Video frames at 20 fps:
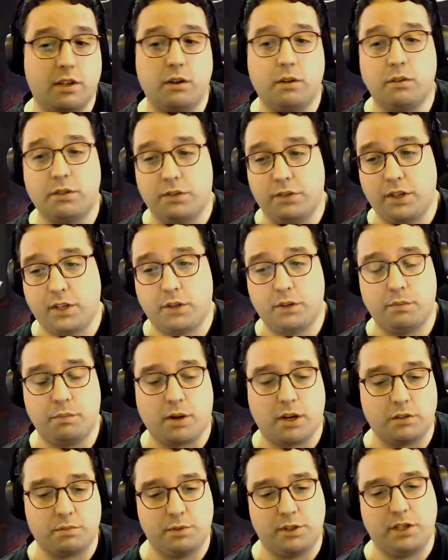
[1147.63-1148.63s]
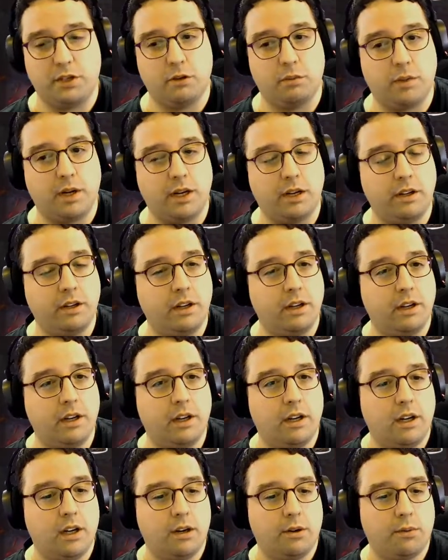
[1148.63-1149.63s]
so they could possibly kill my
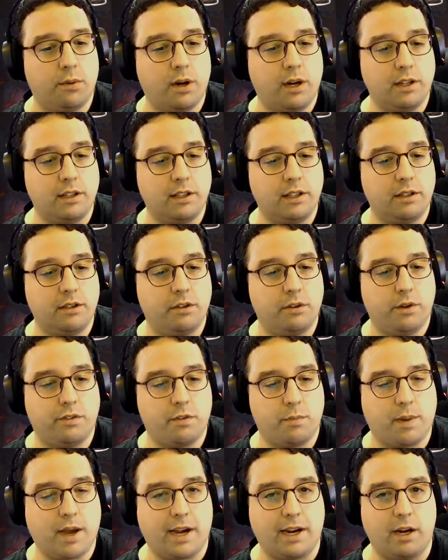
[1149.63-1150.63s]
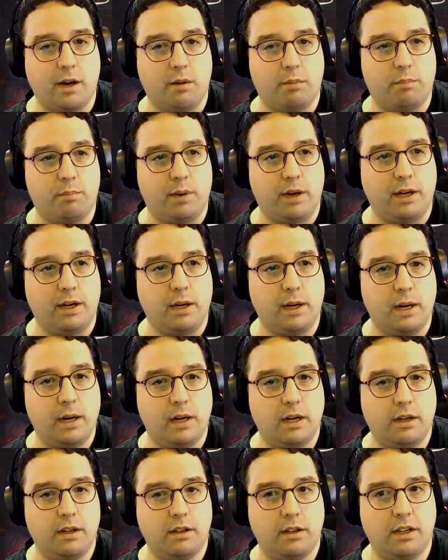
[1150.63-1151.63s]
Huatley. Do have the backup, but
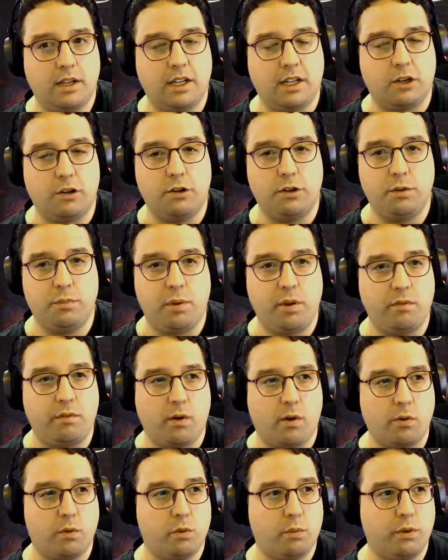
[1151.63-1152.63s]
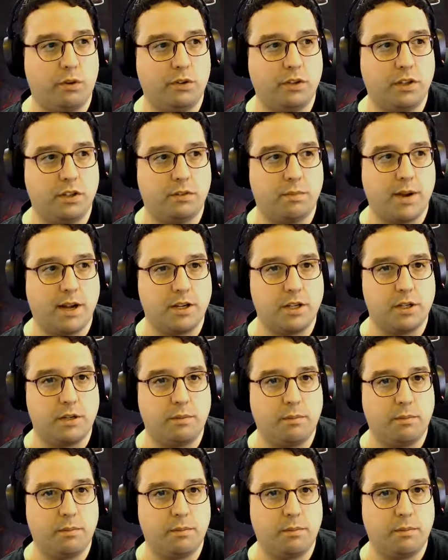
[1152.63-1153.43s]
it could be vulnerable in this matchup.